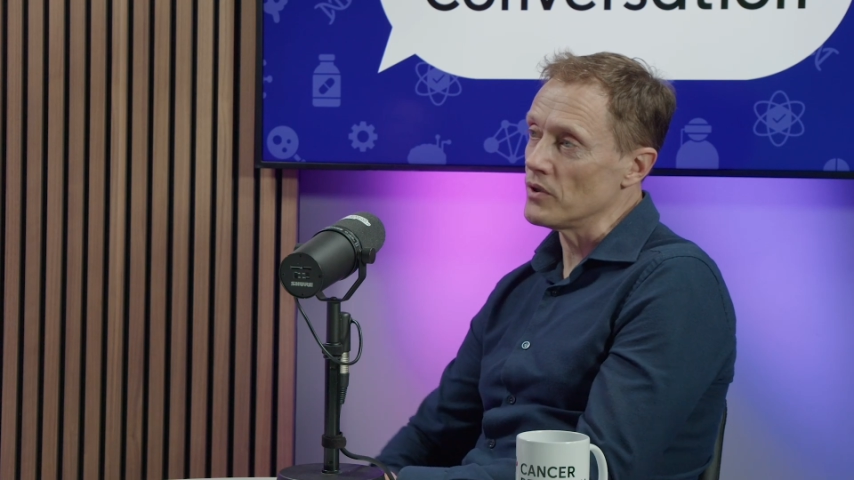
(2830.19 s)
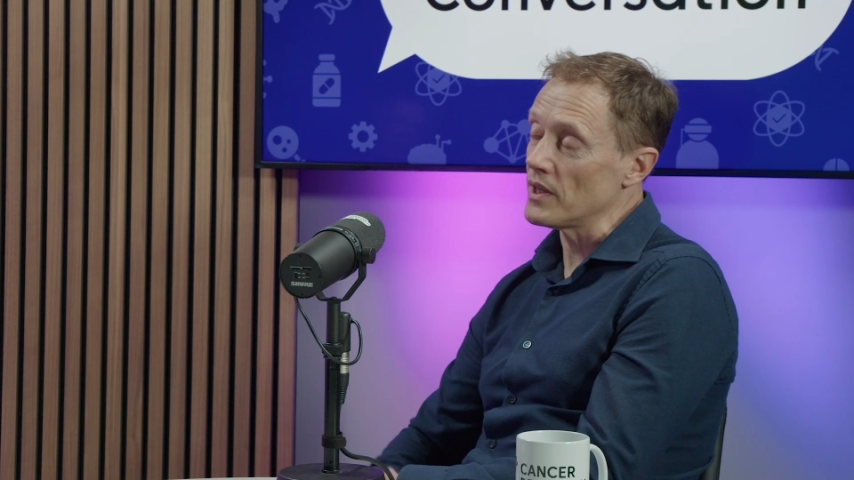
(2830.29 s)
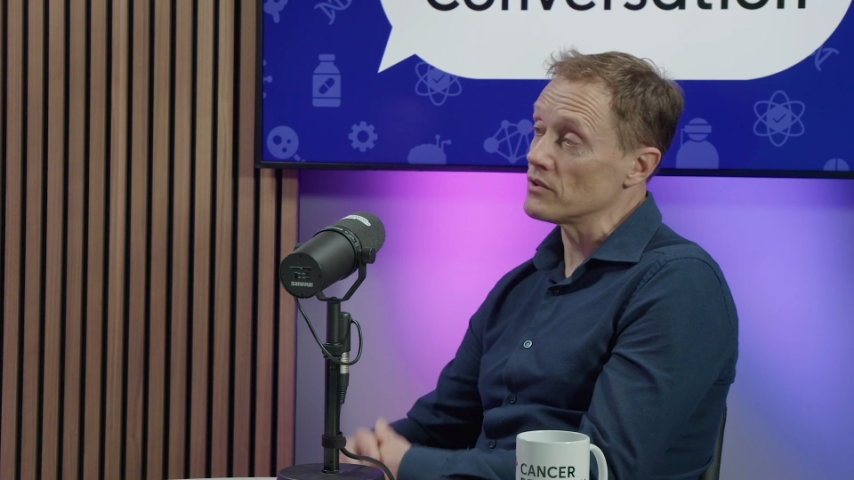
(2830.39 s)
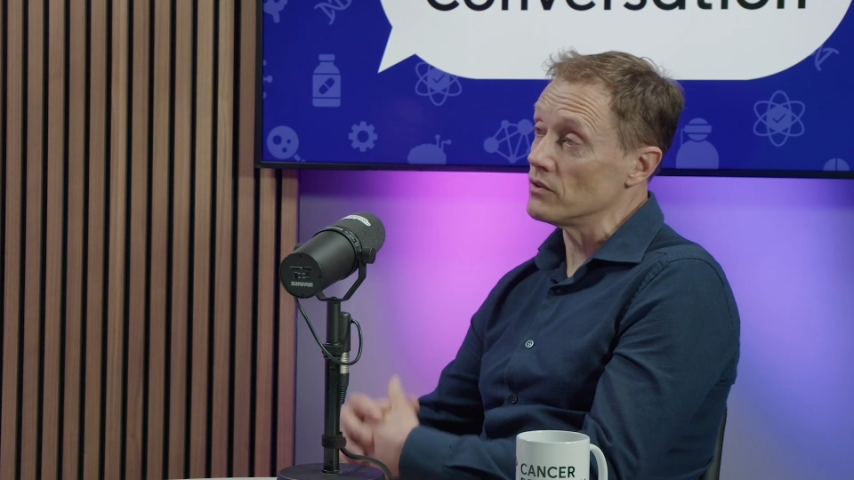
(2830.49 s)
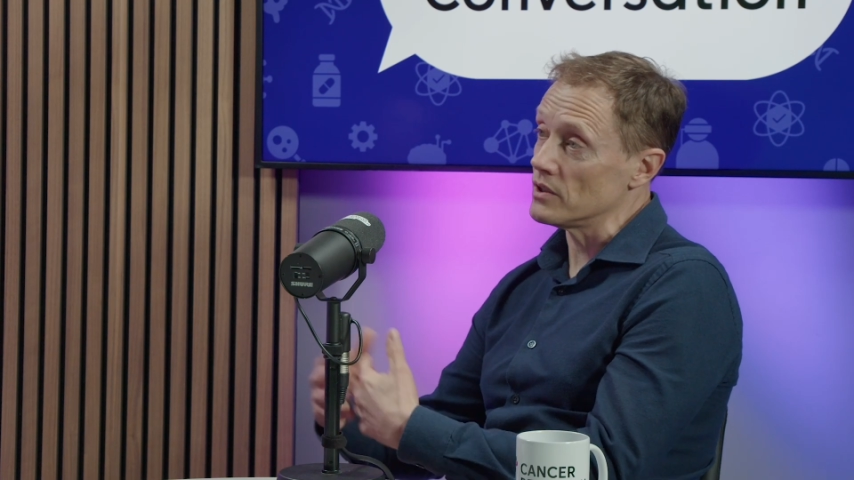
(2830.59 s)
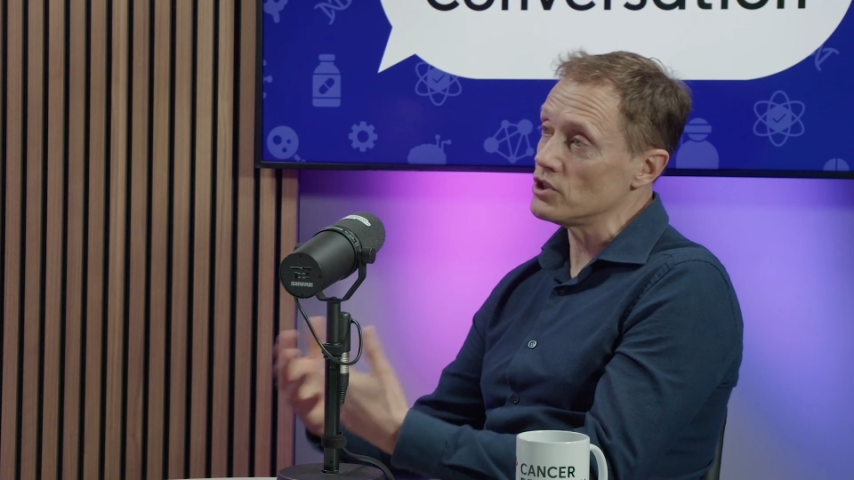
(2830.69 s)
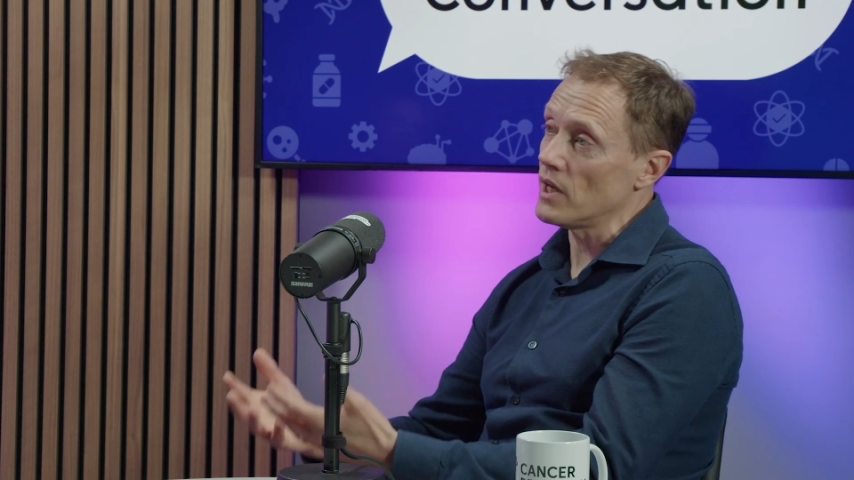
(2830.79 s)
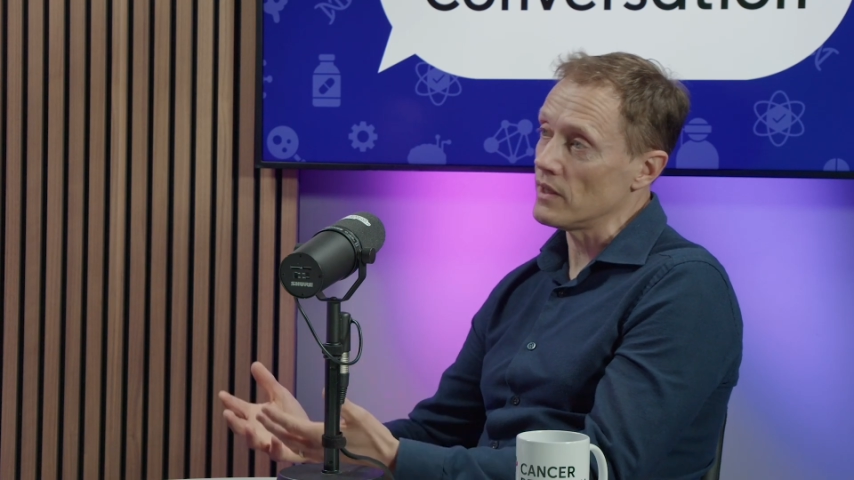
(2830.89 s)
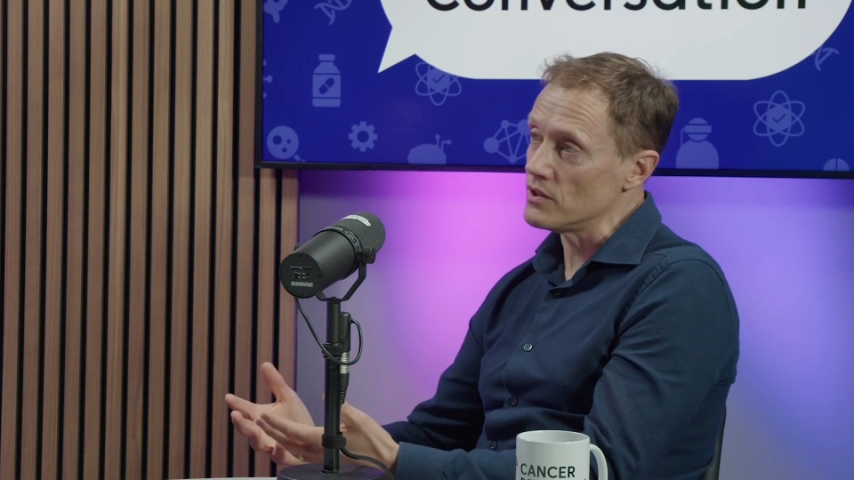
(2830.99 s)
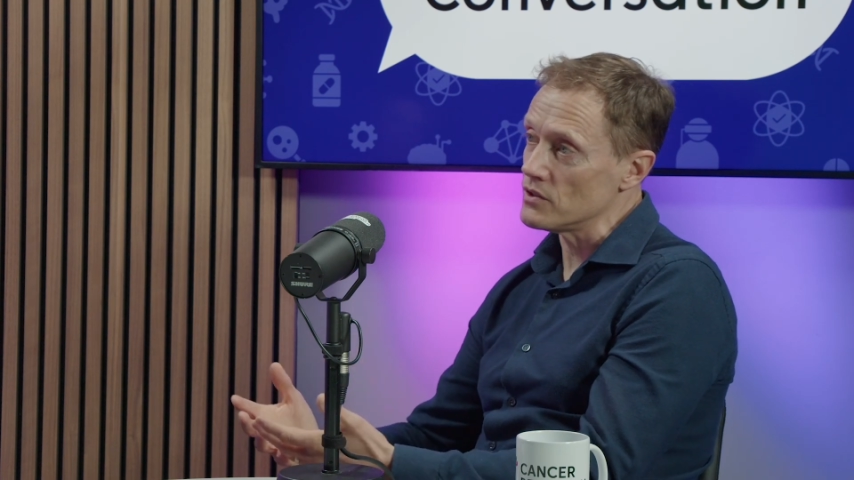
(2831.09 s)
And that's another
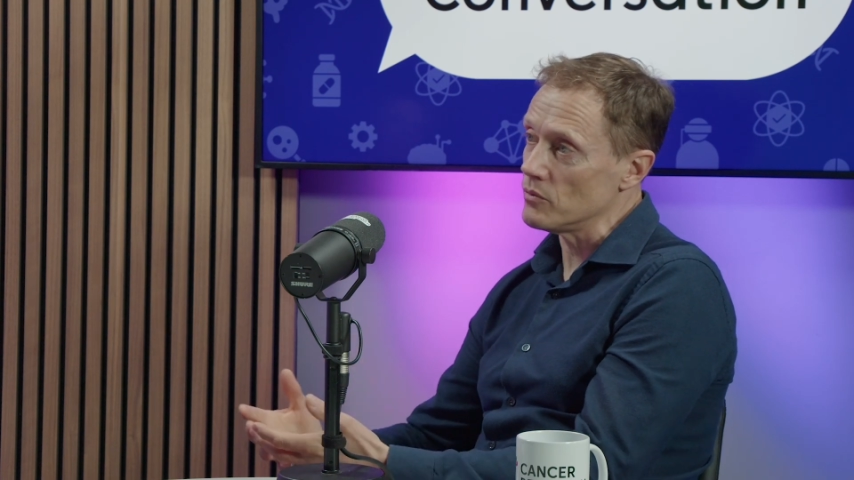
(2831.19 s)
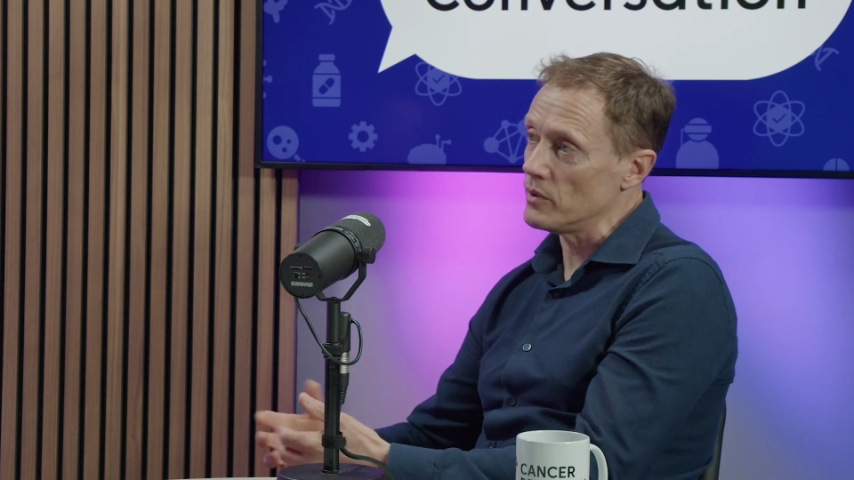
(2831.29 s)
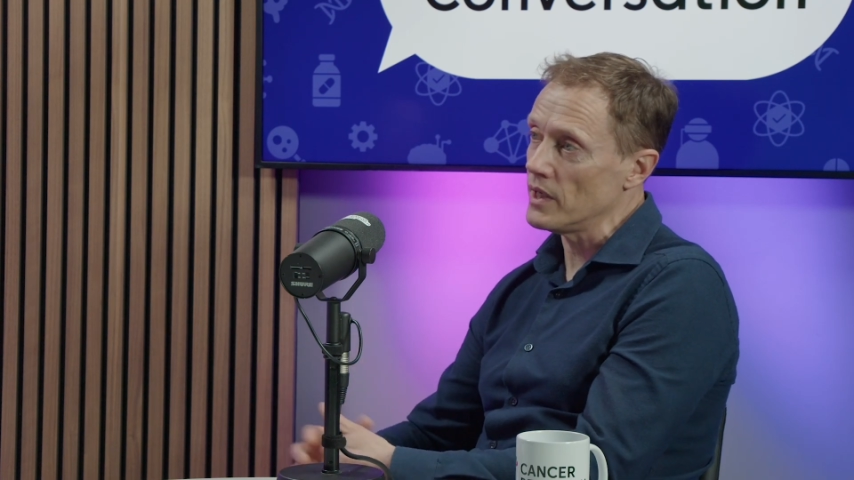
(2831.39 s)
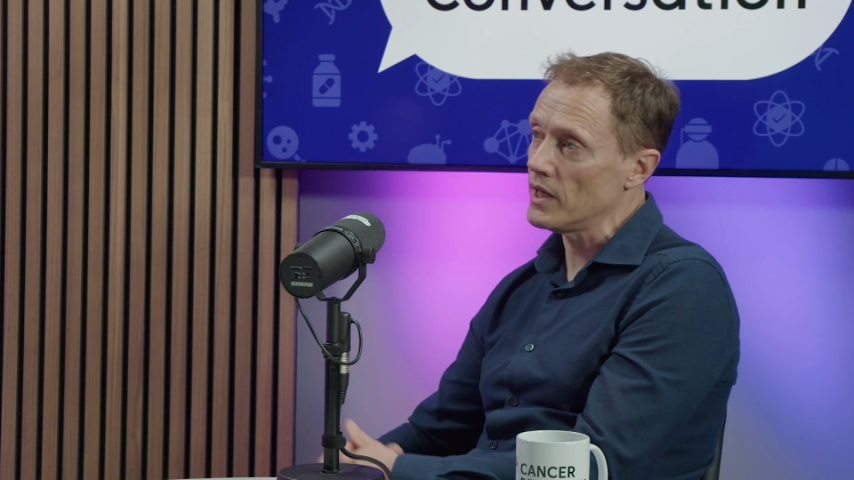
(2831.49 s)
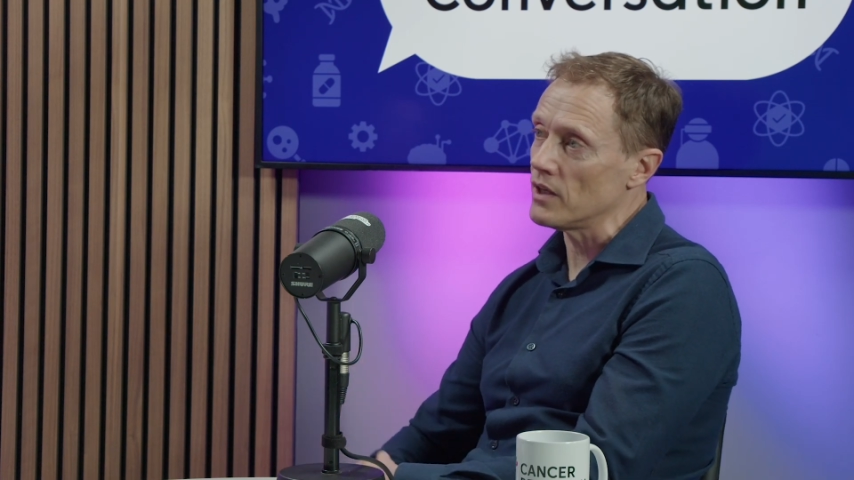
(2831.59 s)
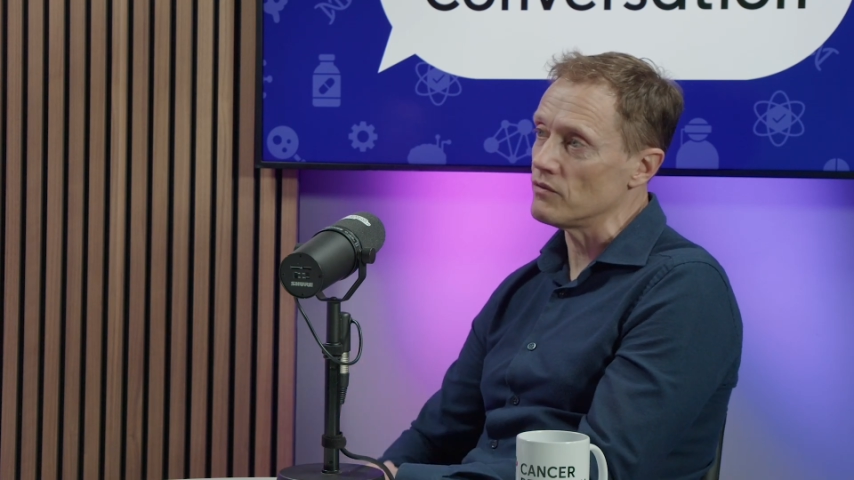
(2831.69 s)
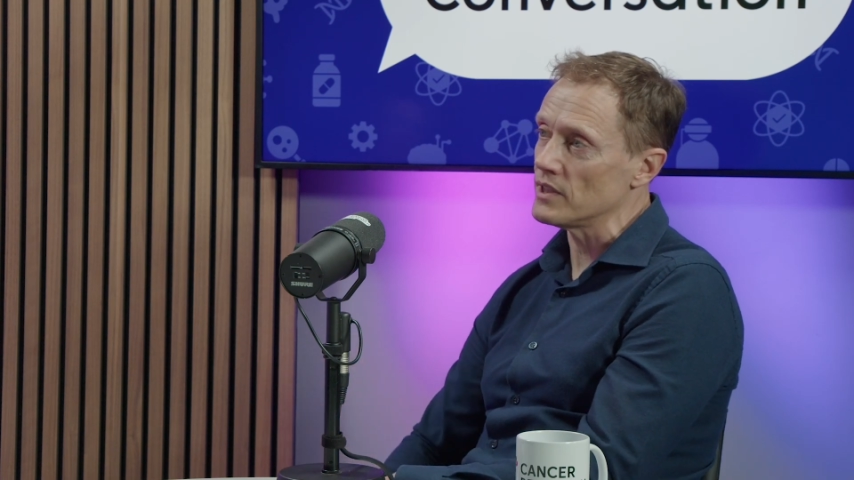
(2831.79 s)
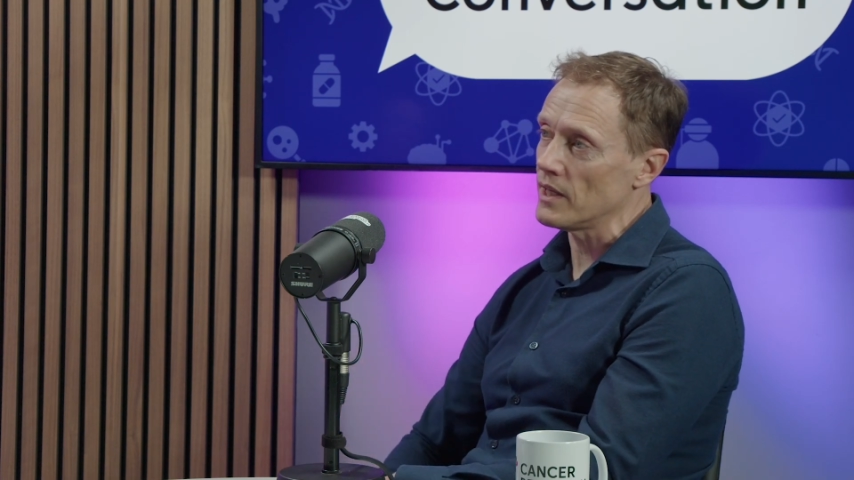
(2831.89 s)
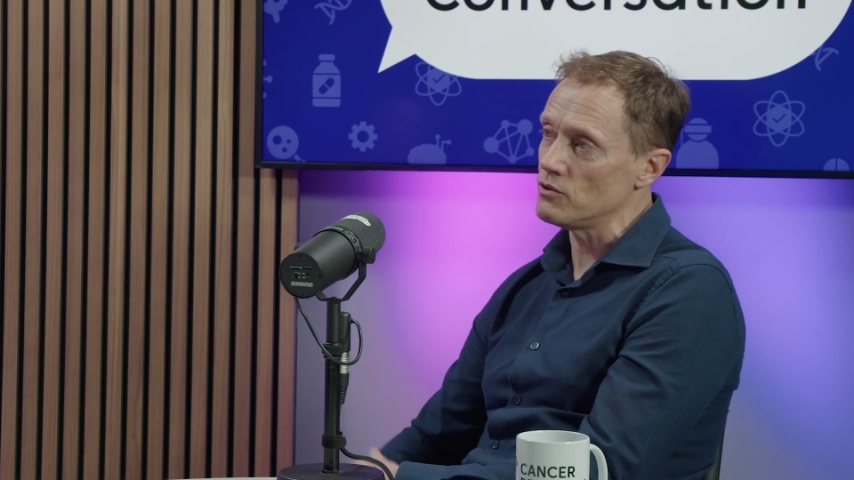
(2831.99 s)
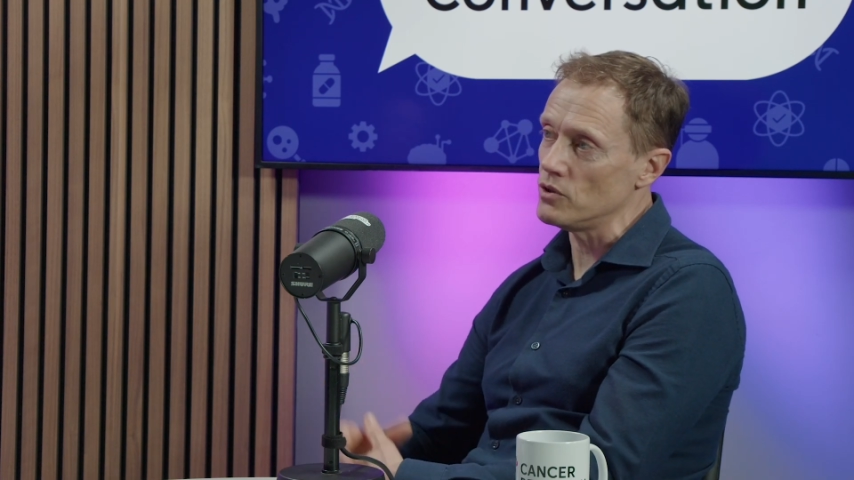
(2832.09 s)
challenge that we have, is
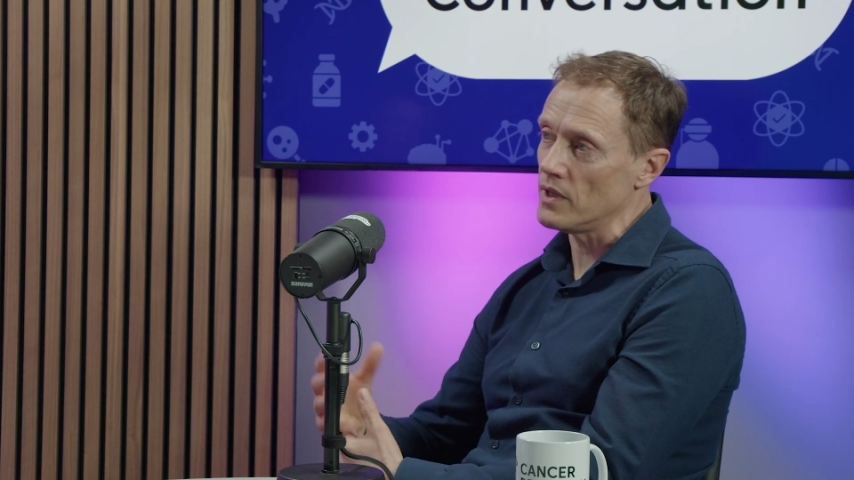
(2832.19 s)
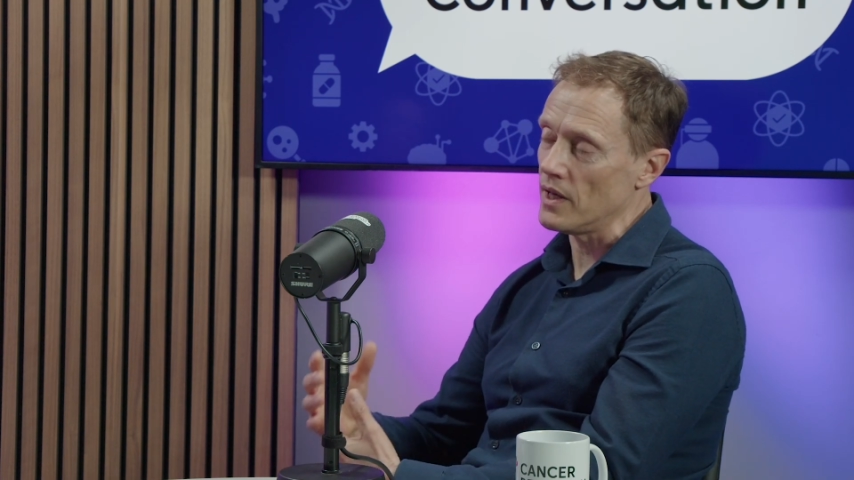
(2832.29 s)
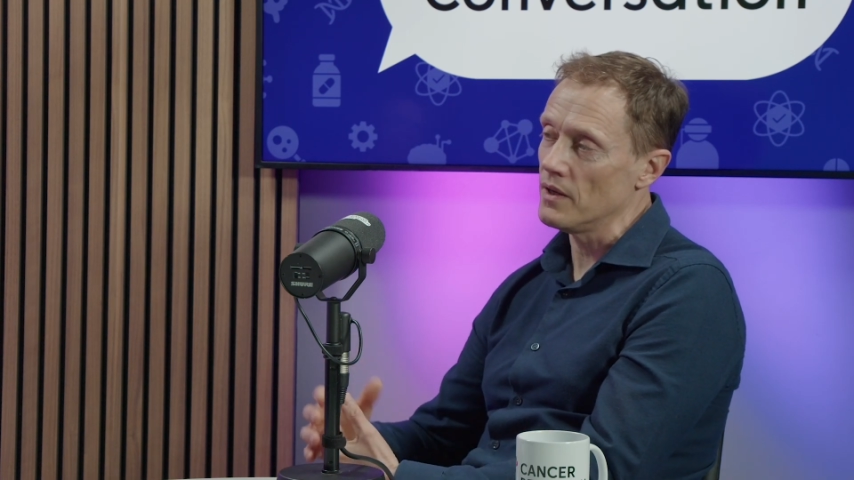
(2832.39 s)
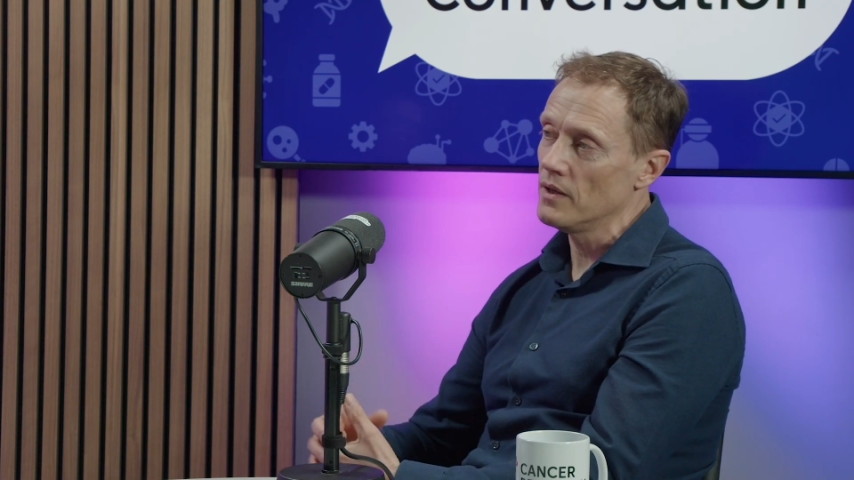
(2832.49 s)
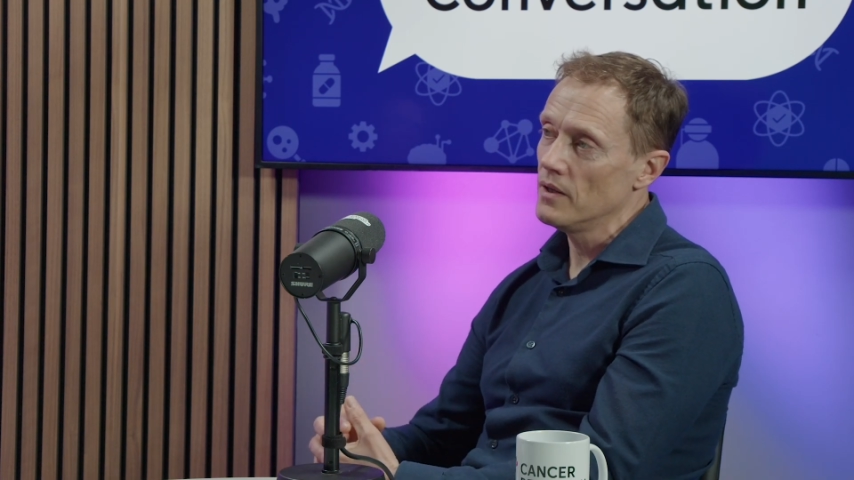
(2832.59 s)
how do you get